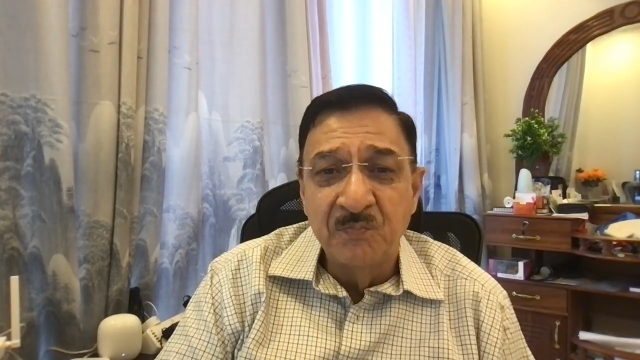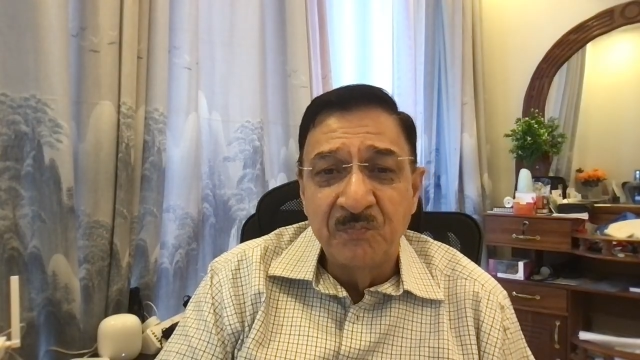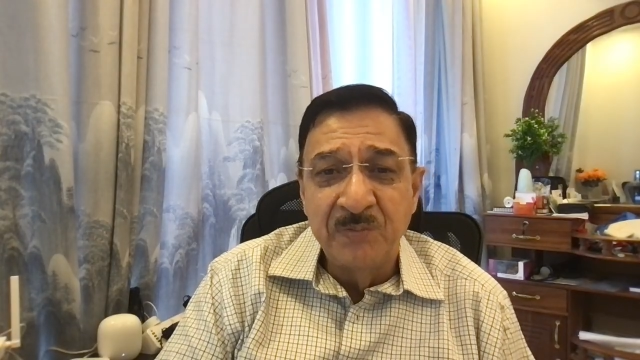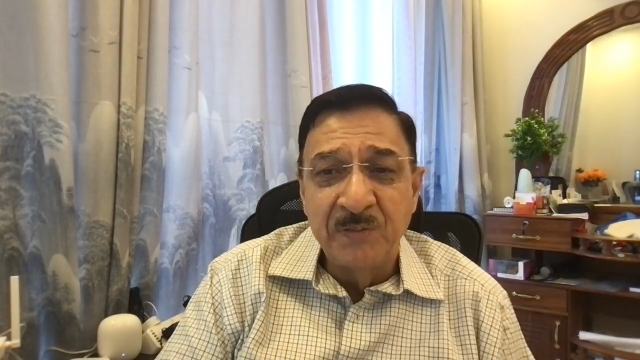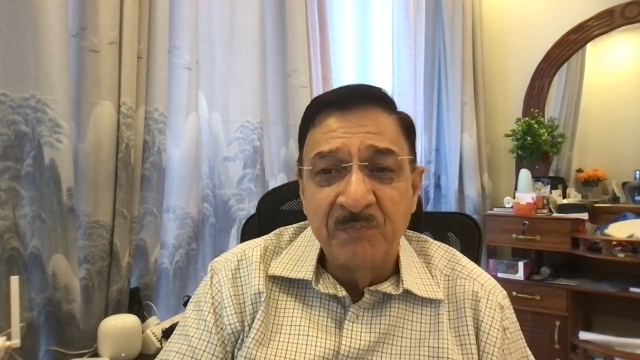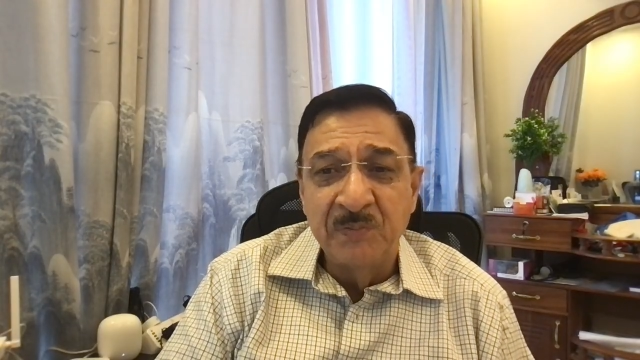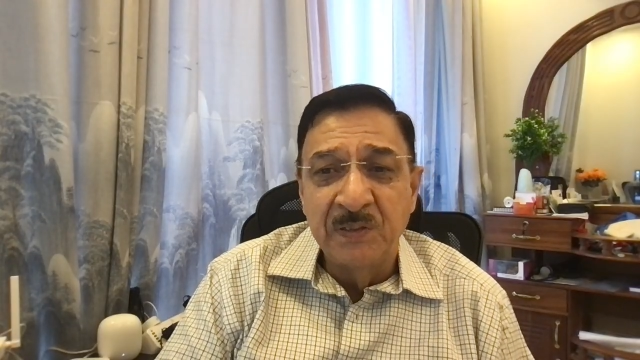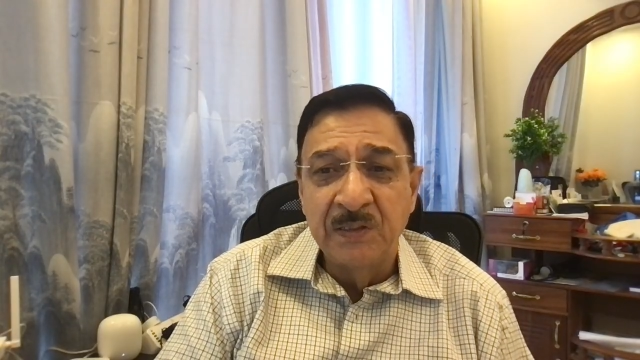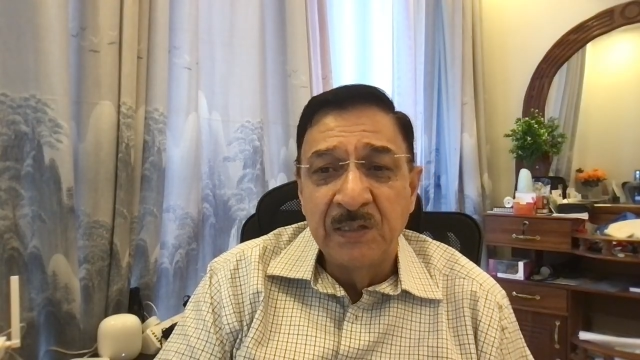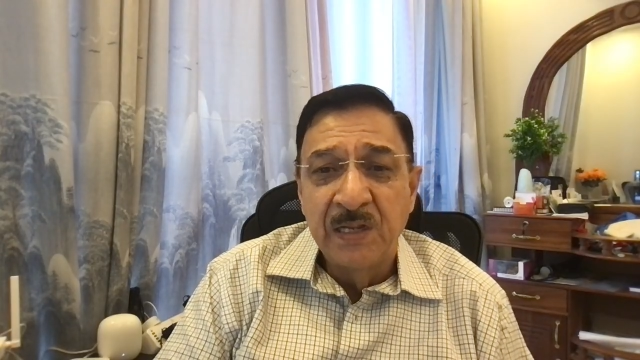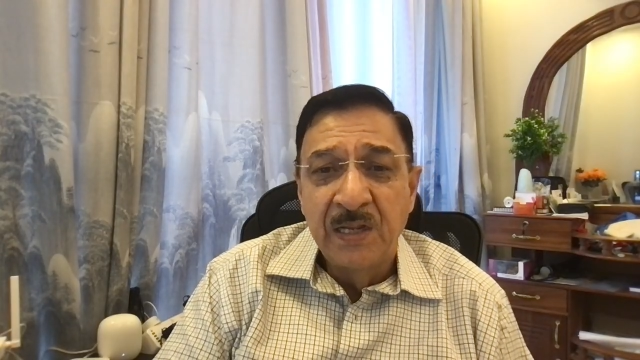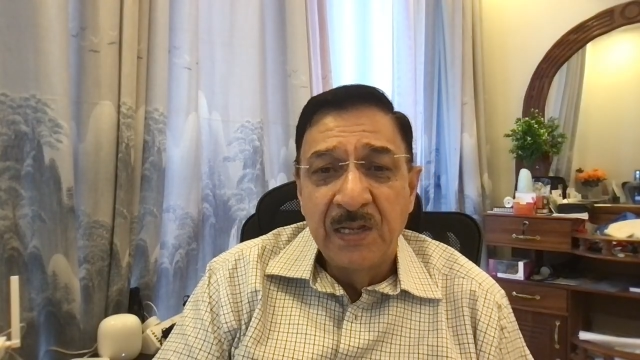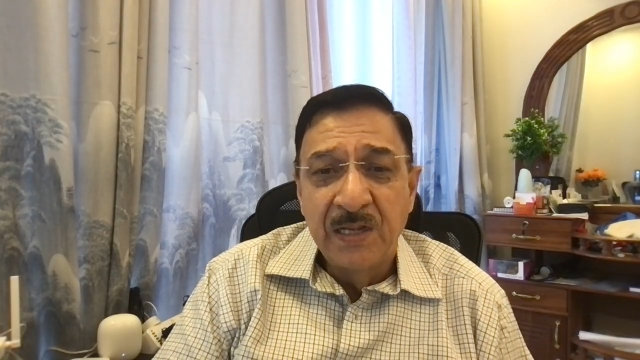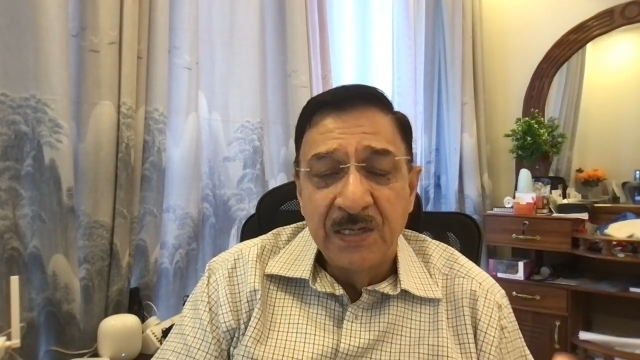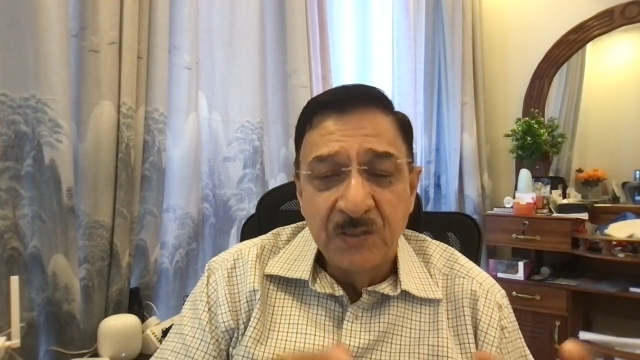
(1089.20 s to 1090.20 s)
people
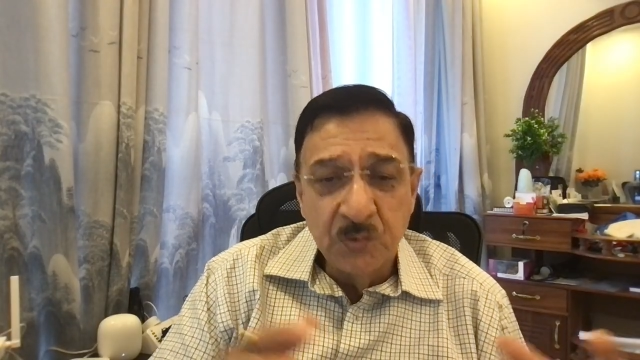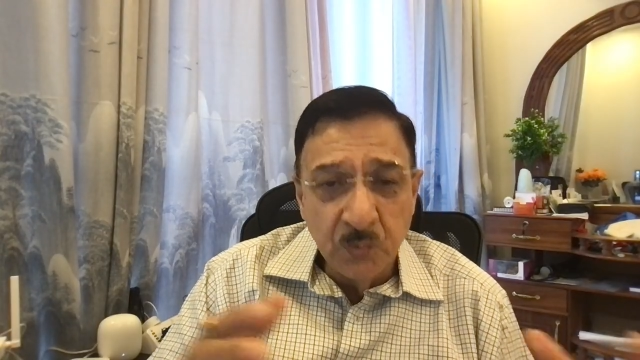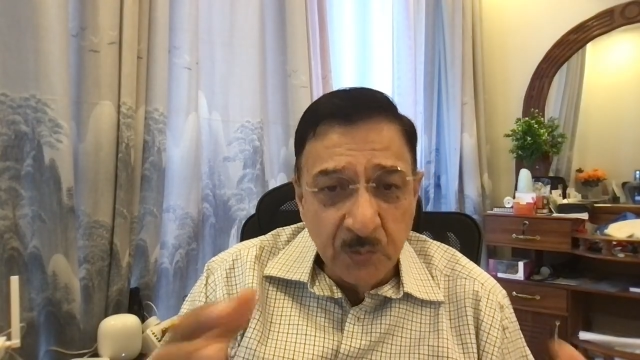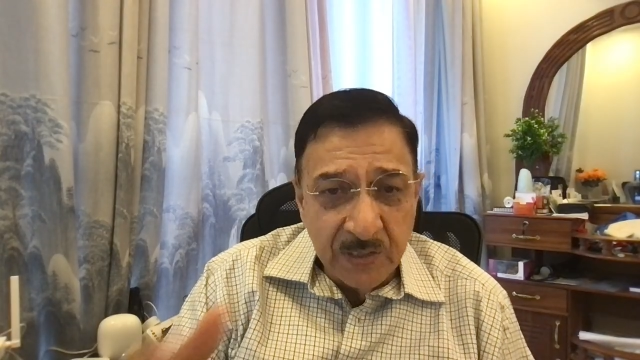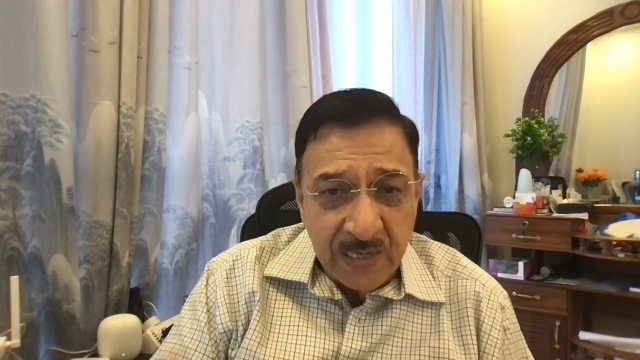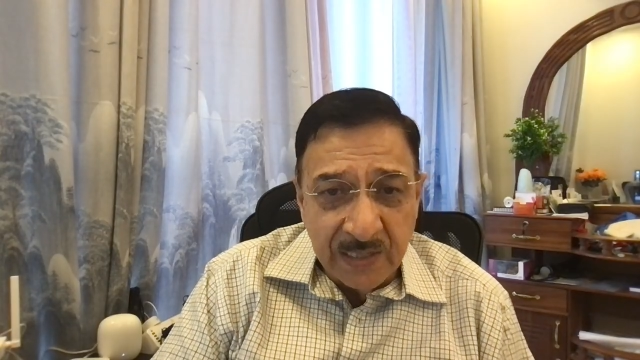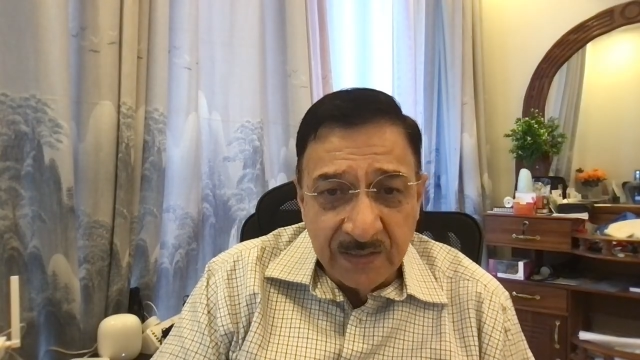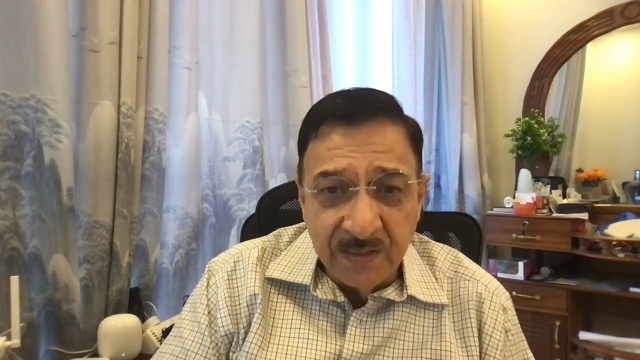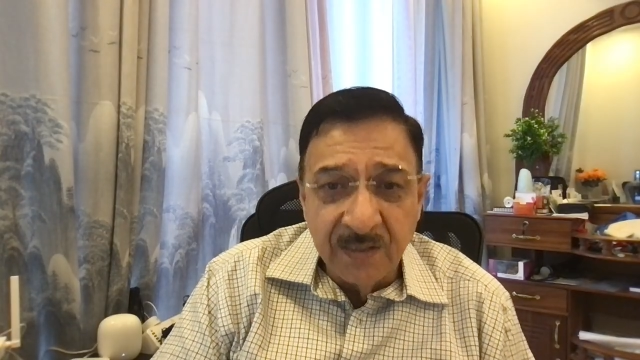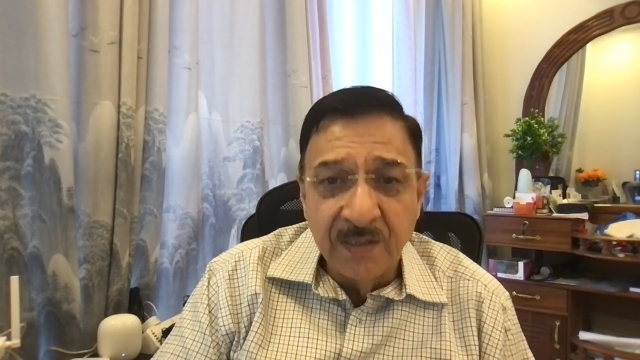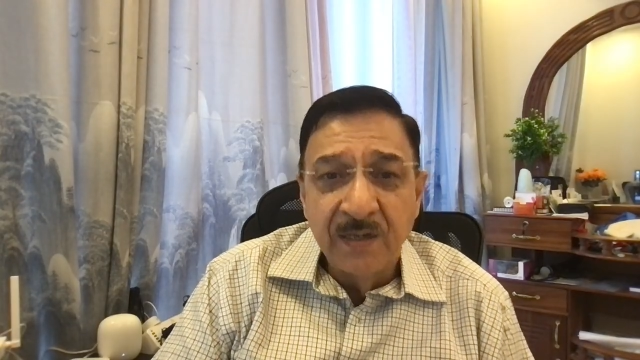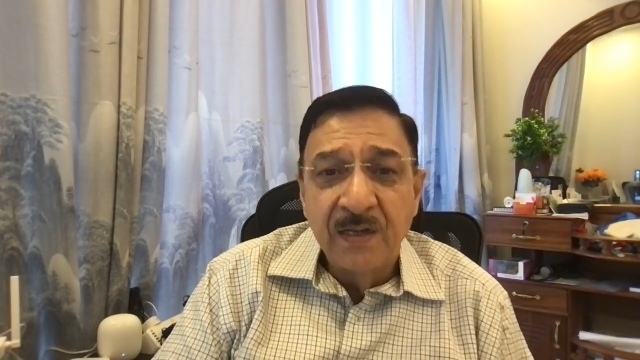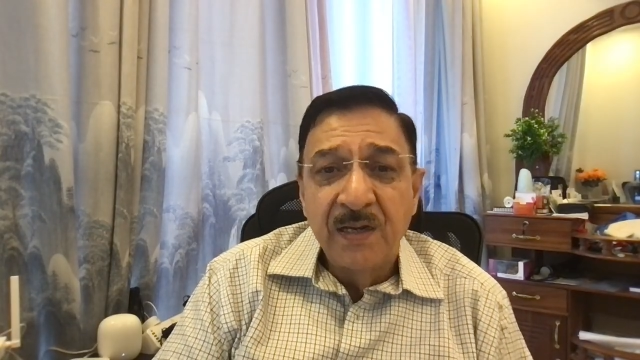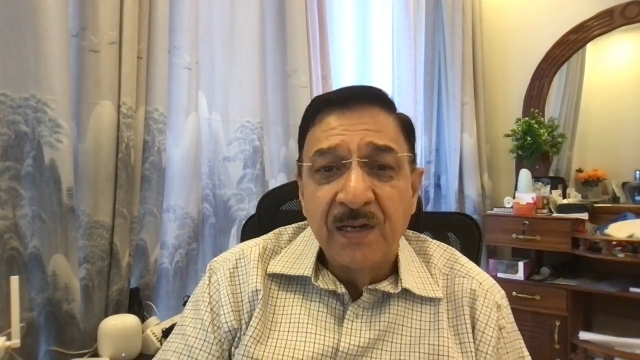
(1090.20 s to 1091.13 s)
together.